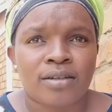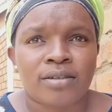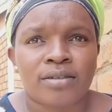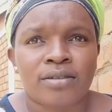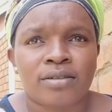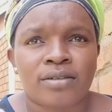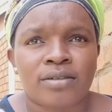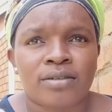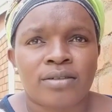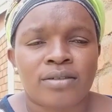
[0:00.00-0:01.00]

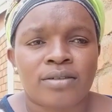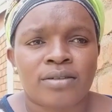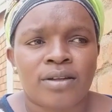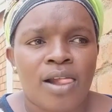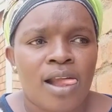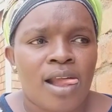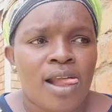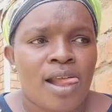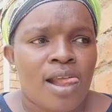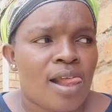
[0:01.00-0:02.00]

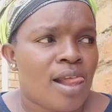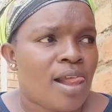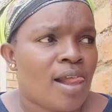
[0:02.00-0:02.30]
[no speech]